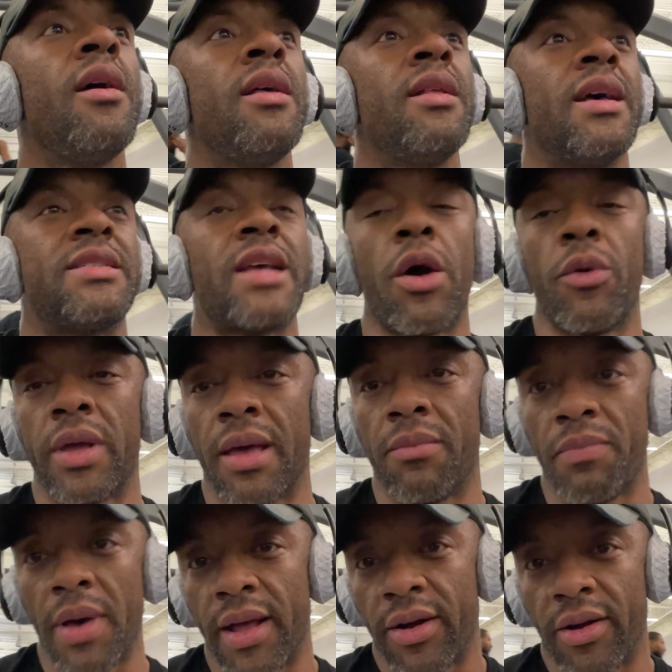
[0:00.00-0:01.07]
That's how we
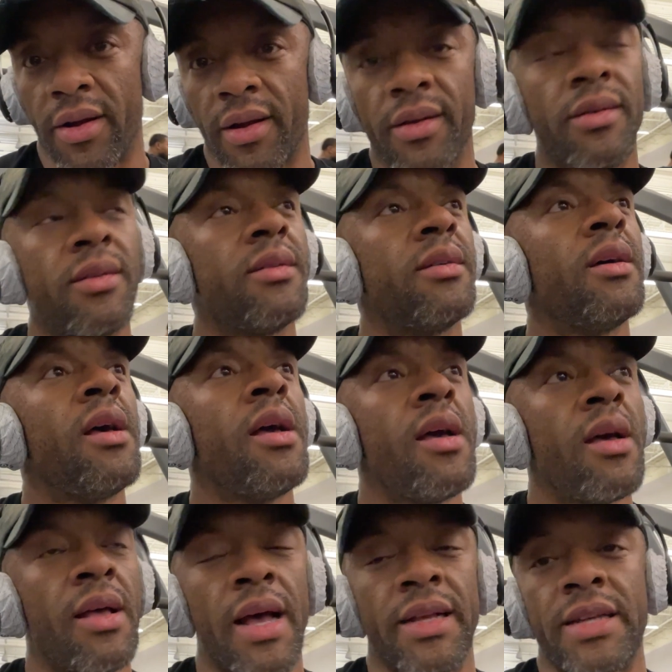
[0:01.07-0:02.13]
get better.
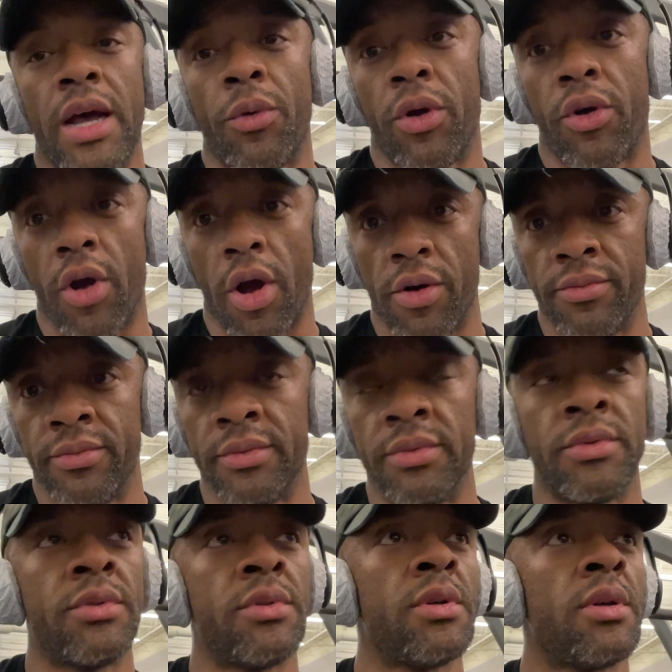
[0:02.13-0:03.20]
That's how we grow.
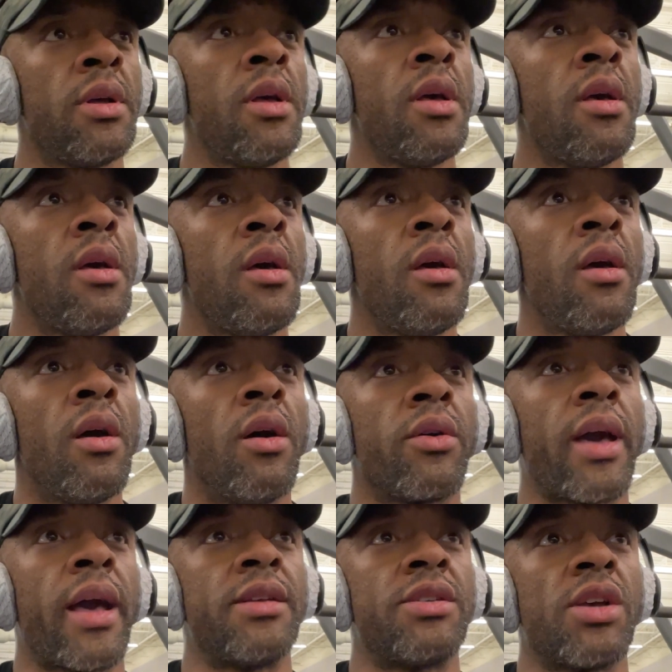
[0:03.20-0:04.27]

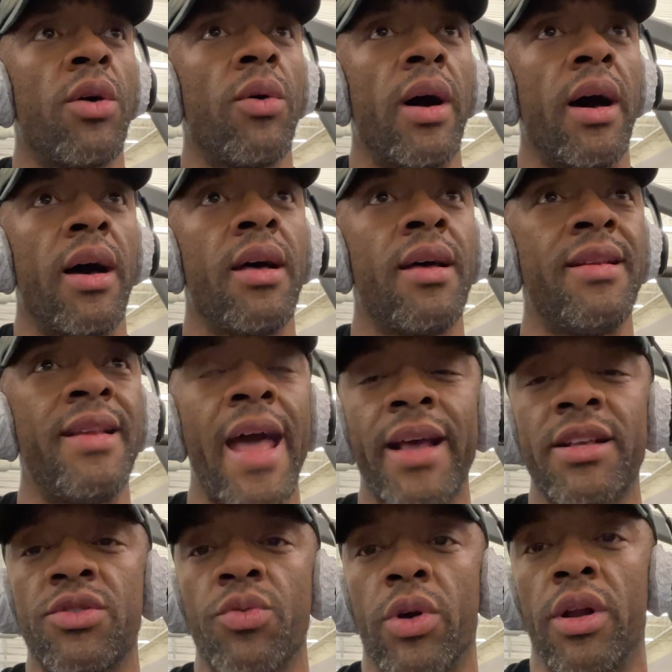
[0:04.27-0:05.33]
Okay, so
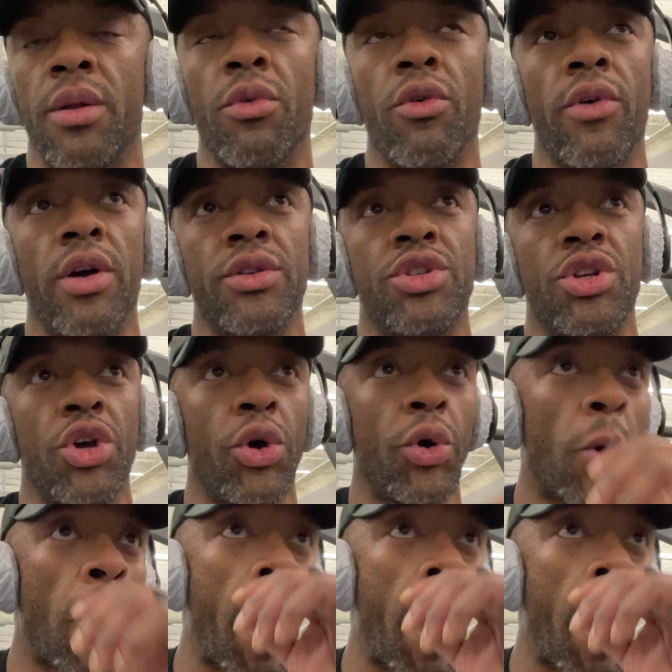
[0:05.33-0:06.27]
next we're gonna move on to